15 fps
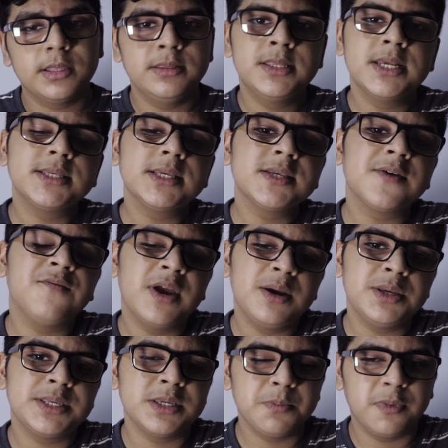This is a
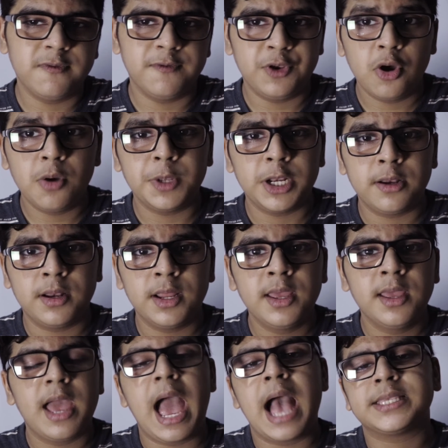very simple phenomenon.
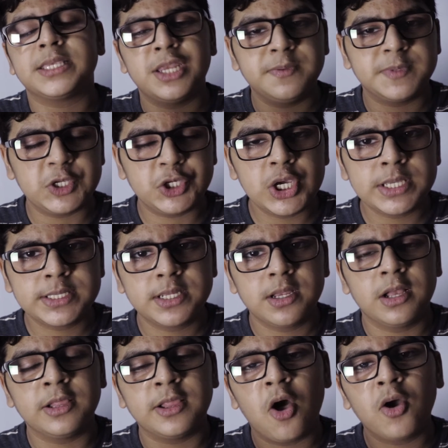As the name
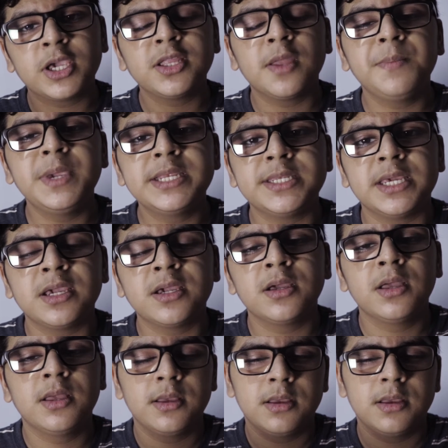suggests, locking the meeting